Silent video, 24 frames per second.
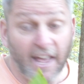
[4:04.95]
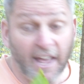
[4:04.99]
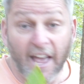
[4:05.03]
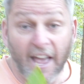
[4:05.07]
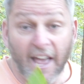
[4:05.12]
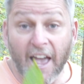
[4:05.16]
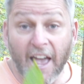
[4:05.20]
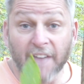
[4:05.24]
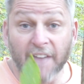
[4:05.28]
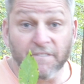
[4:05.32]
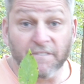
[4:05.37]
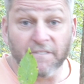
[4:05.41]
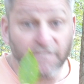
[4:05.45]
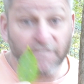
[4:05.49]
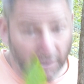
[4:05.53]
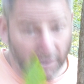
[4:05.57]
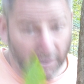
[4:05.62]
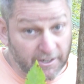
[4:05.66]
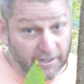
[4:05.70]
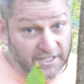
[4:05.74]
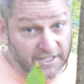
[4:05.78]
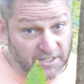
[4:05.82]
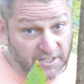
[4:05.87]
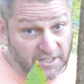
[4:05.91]
and
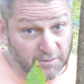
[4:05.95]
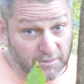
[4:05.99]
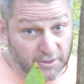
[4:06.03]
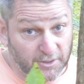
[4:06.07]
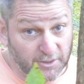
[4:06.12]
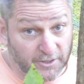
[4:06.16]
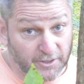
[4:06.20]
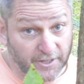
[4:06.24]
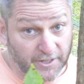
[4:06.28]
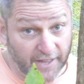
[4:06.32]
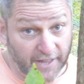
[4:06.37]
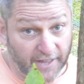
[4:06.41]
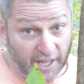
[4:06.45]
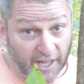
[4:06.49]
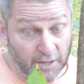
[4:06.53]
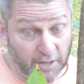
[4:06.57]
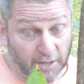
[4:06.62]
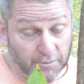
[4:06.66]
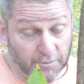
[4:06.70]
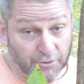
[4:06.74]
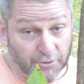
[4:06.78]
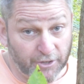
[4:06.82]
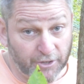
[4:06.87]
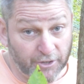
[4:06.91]
very similar to the elm
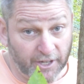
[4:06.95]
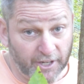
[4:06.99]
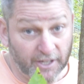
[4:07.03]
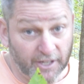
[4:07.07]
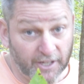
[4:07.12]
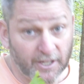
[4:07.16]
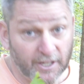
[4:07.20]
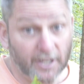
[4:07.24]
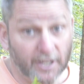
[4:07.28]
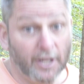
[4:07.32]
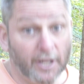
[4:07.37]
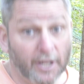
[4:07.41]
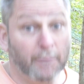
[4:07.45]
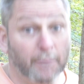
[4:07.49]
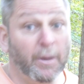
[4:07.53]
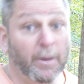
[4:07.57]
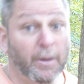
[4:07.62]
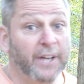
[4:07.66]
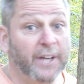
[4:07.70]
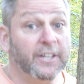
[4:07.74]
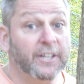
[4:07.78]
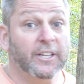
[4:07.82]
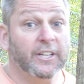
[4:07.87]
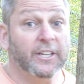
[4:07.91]
tree. But
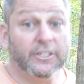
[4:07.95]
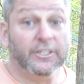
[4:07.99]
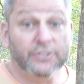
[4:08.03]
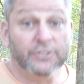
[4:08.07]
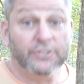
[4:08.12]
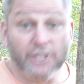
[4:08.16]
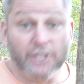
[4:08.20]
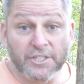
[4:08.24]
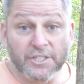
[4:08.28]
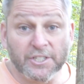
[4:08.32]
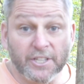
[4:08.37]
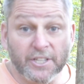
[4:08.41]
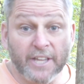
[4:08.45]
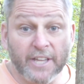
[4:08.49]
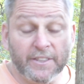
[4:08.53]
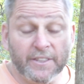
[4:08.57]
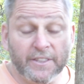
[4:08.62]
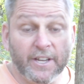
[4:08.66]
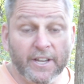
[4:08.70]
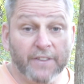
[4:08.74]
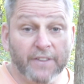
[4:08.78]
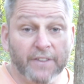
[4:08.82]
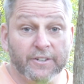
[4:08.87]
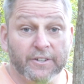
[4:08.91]
just like the
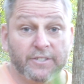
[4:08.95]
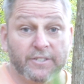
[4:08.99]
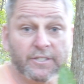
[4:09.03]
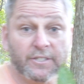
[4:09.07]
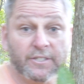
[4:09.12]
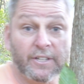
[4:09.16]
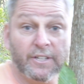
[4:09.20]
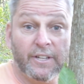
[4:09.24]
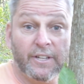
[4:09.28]
others,